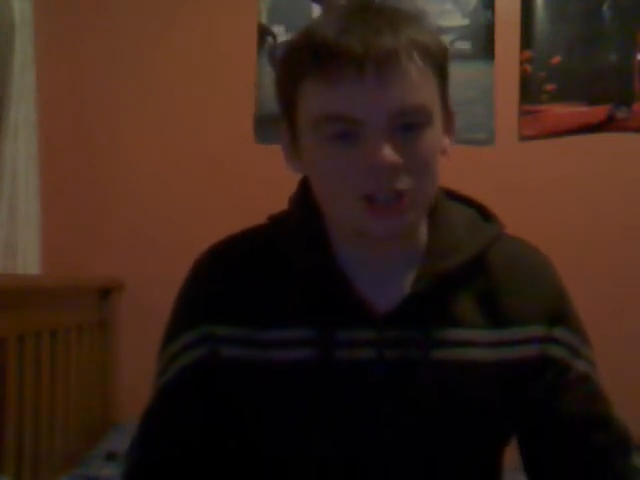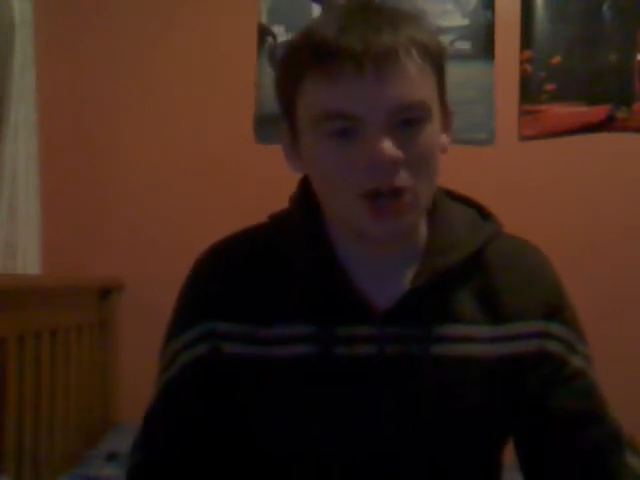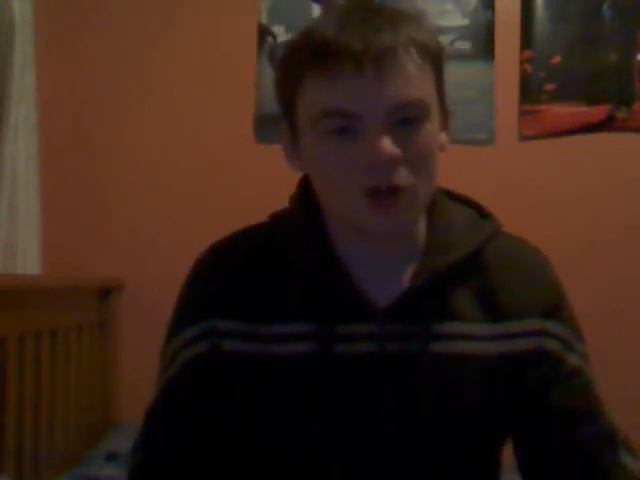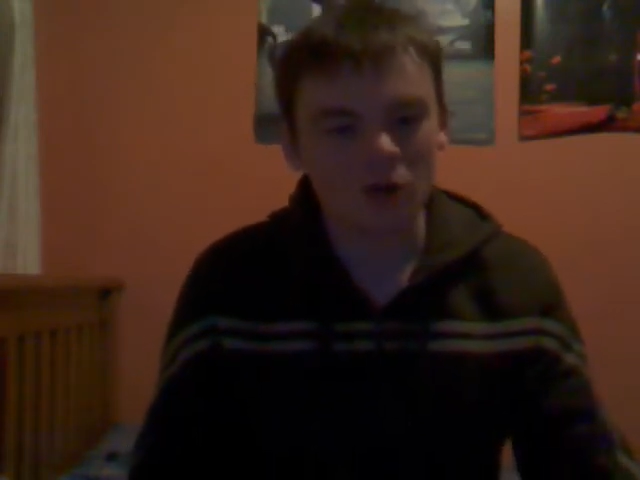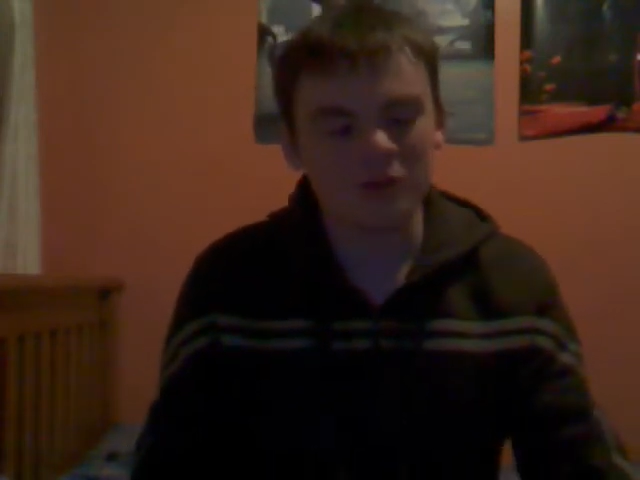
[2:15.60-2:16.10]

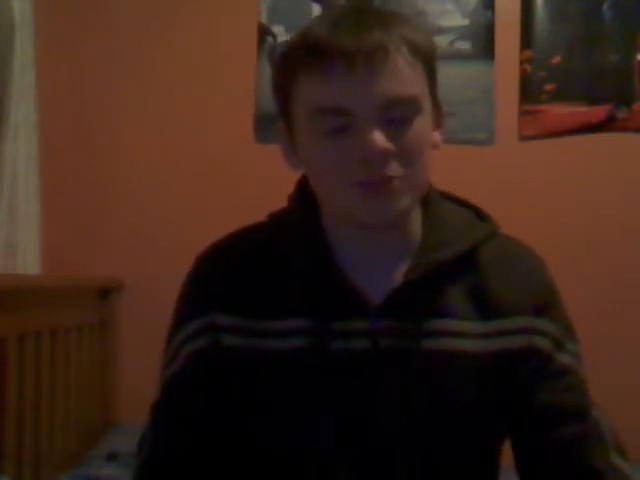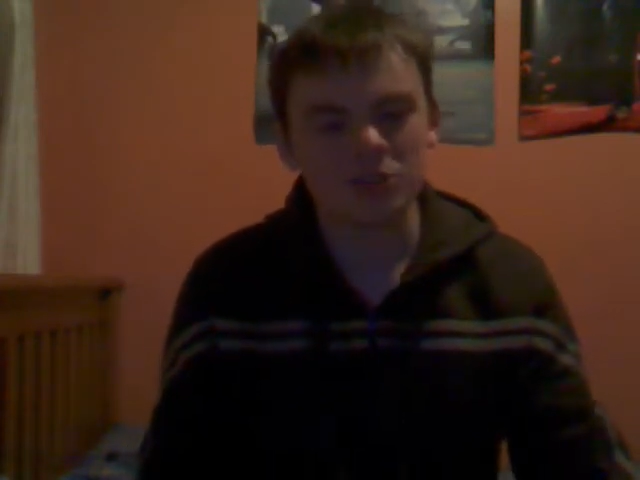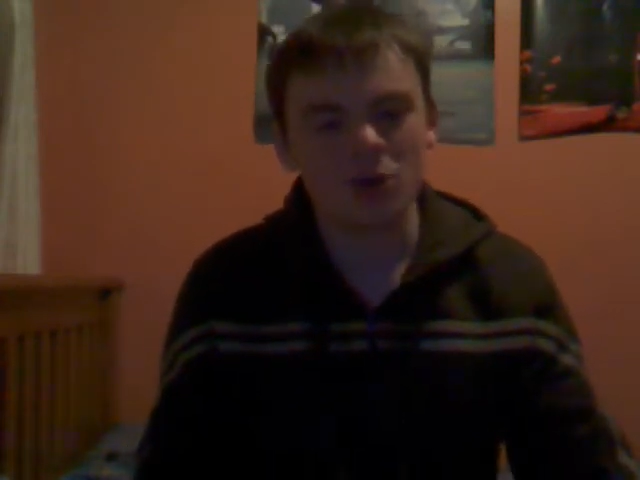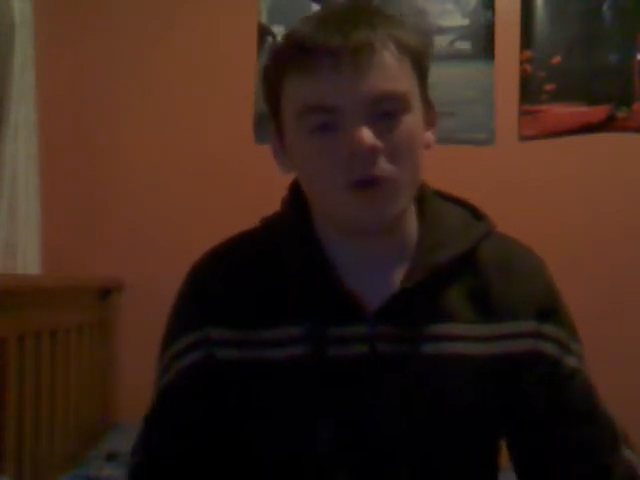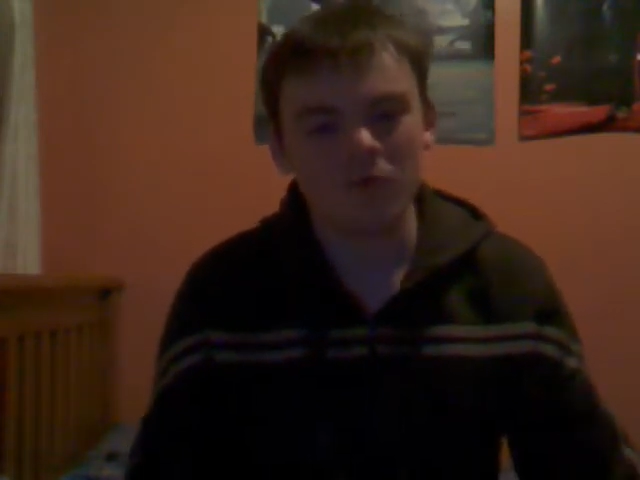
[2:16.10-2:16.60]
Jericho
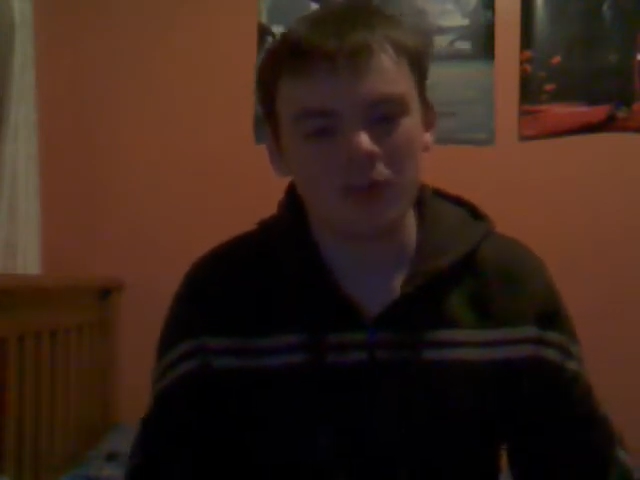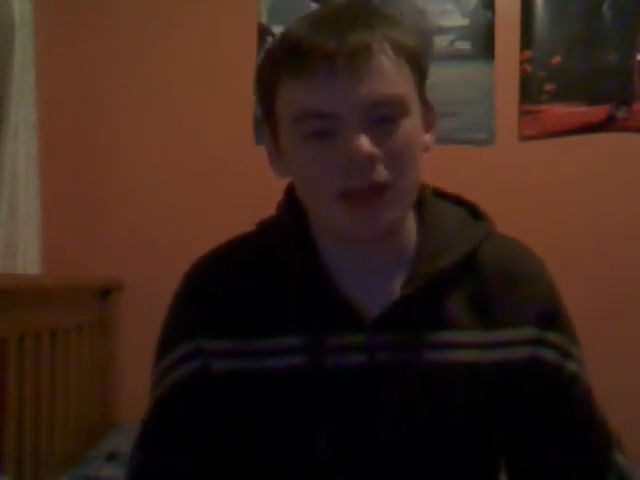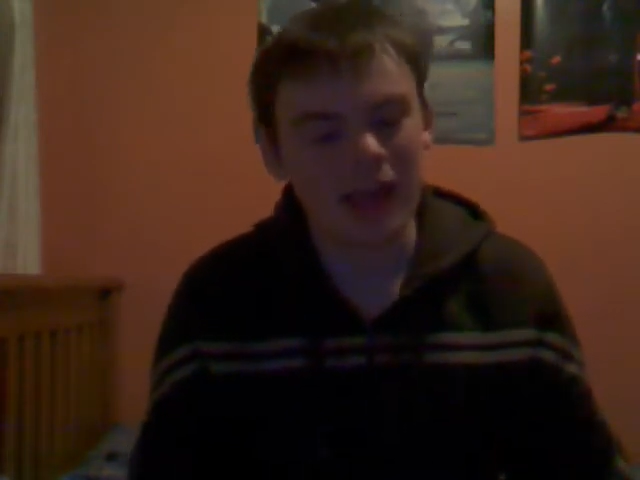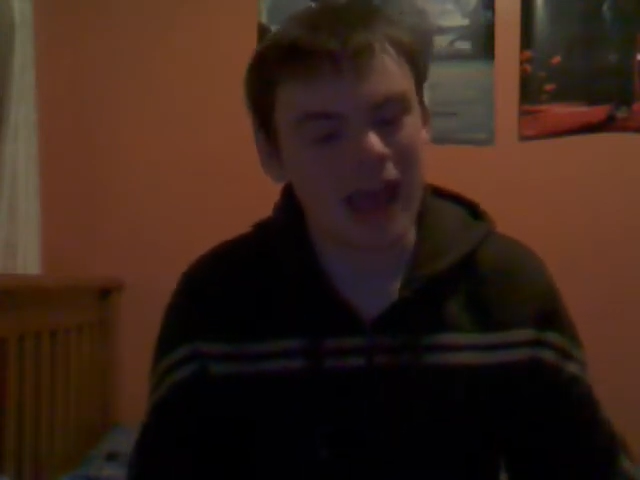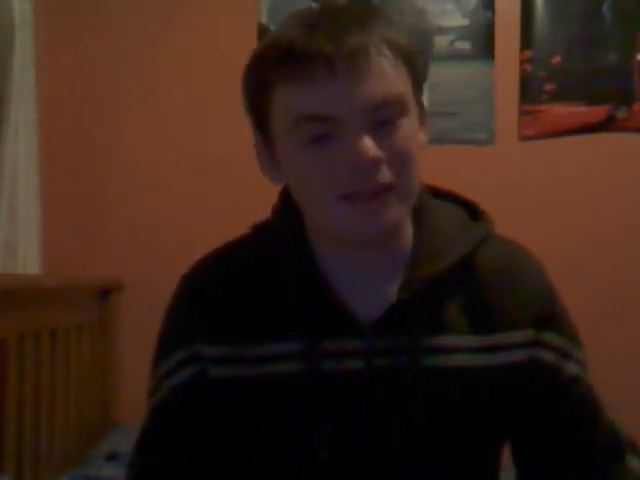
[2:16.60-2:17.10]
versus Kofi
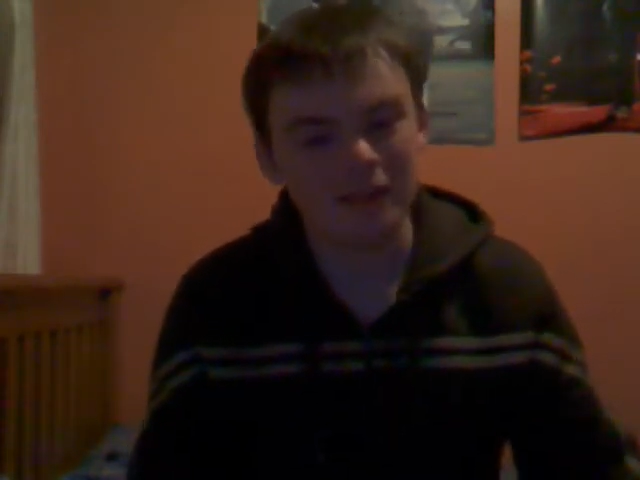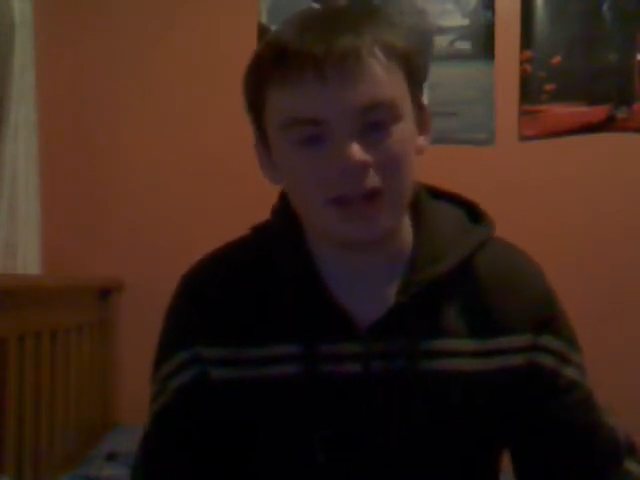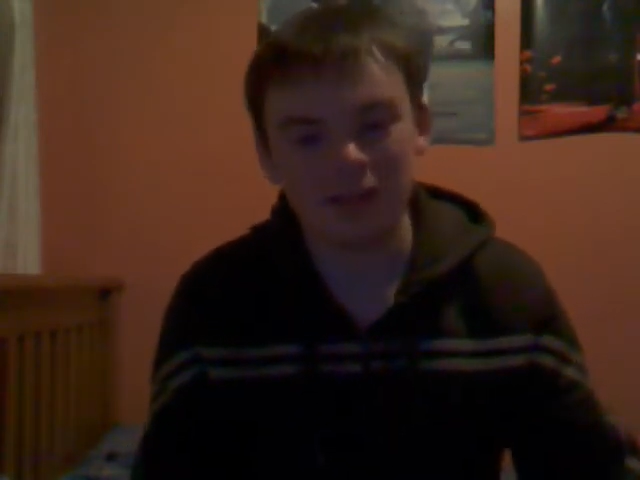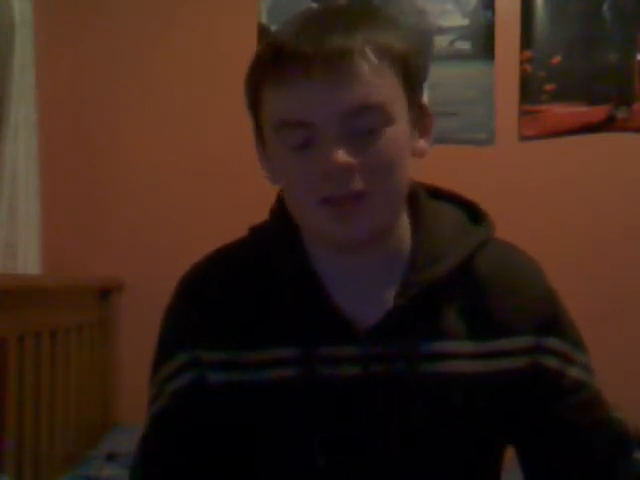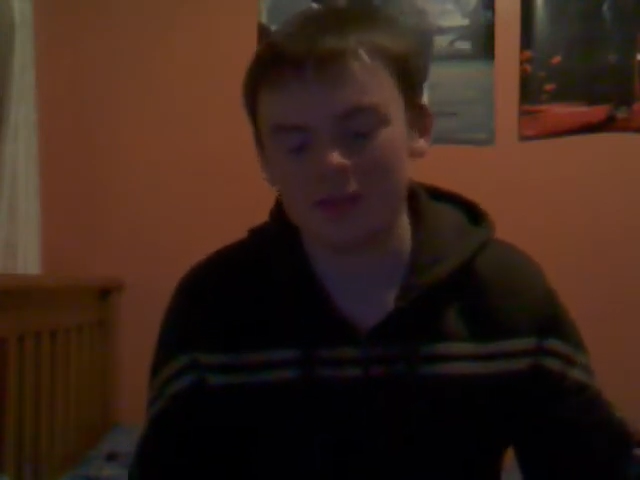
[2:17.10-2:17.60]
that
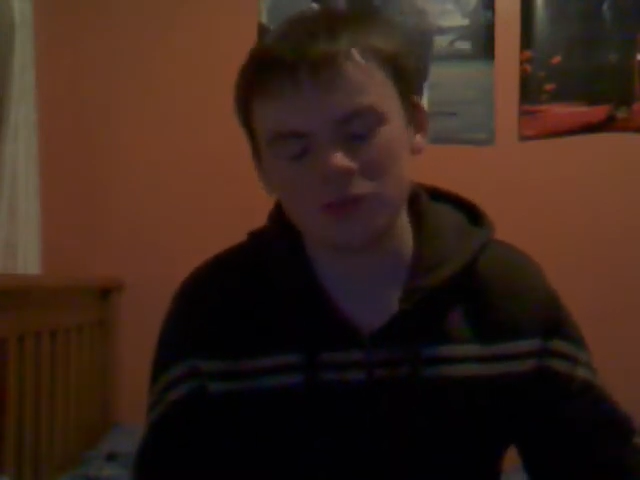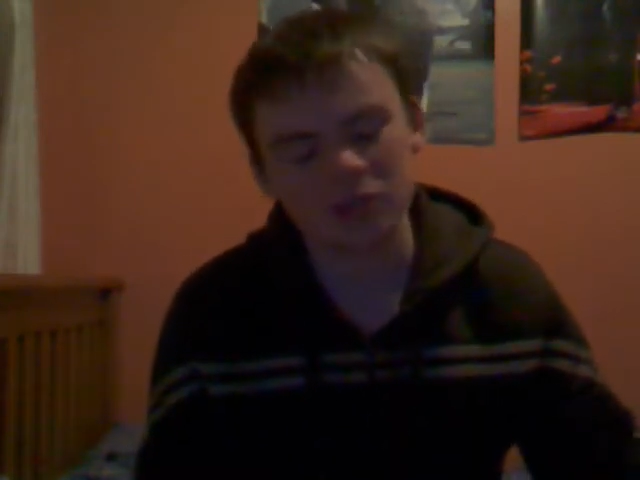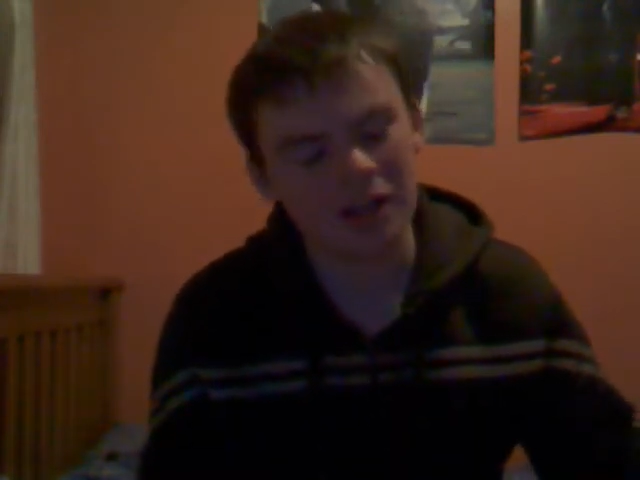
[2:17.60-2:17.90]
ended in such